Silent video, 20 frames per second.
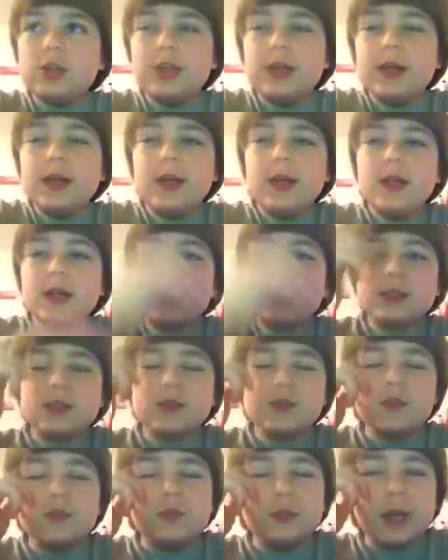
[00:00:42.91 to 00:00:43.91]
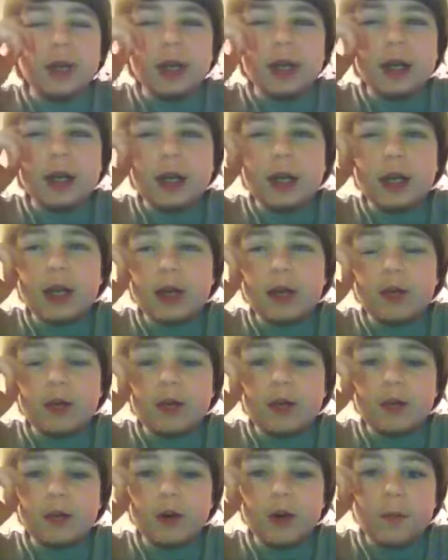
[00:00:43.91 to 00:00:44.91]
It is Rick and the
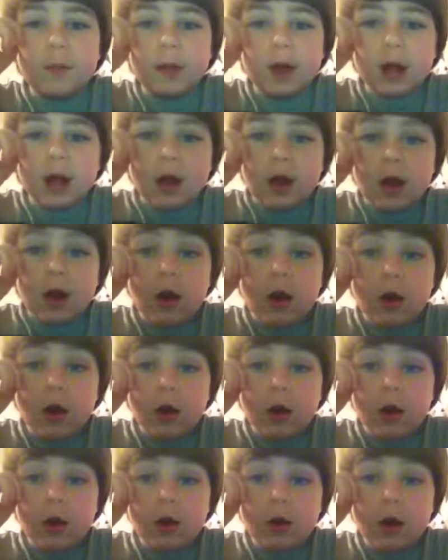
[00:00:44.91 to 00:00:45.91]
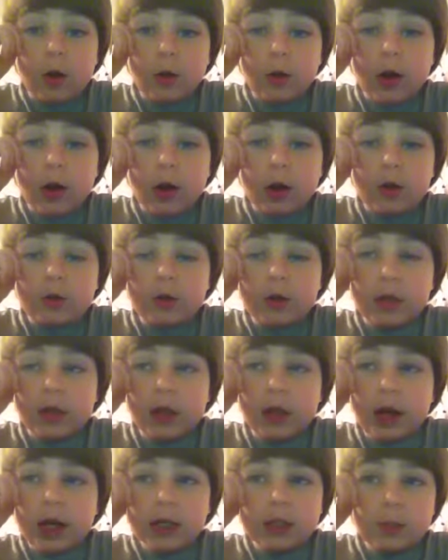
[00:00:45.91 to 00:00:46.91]
group are going off to the
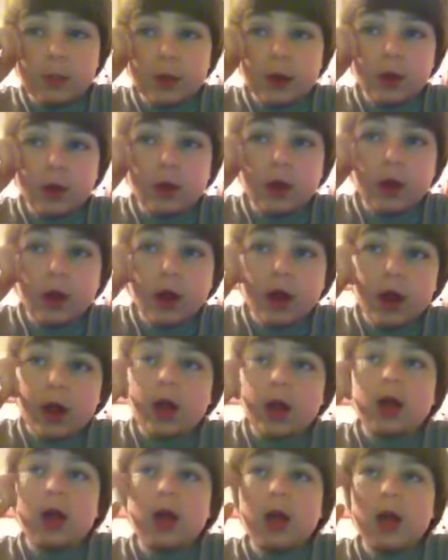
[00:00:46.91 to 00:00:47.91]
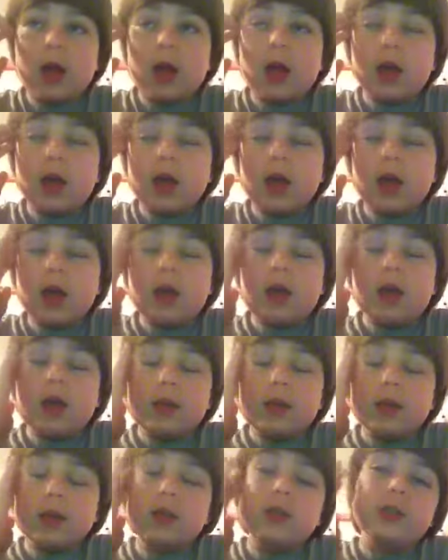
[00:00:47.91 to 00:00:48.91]
hospital, and
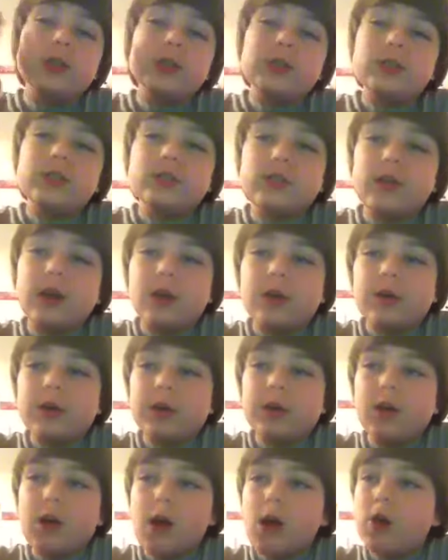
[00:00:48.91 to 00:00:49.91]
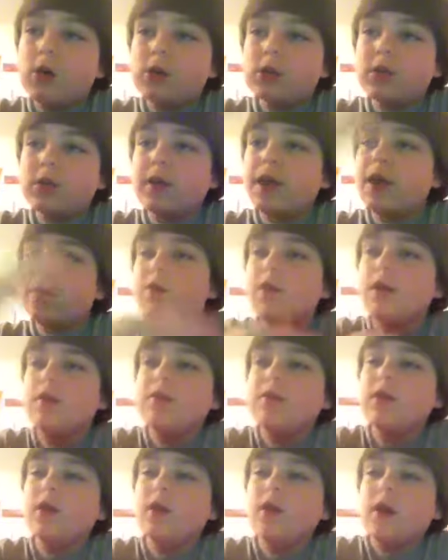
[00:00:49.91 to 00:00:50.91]
they're telling Carl it's okay,
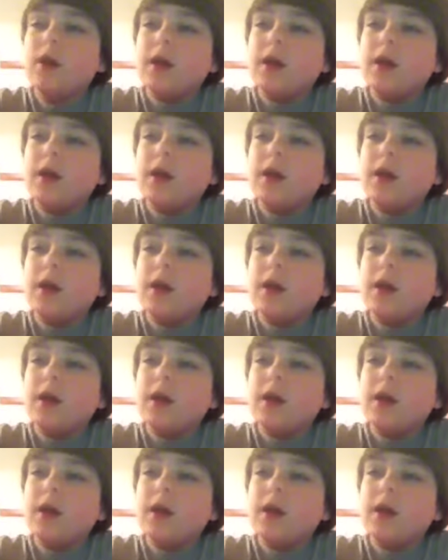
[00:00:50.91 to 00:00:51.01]
whatever.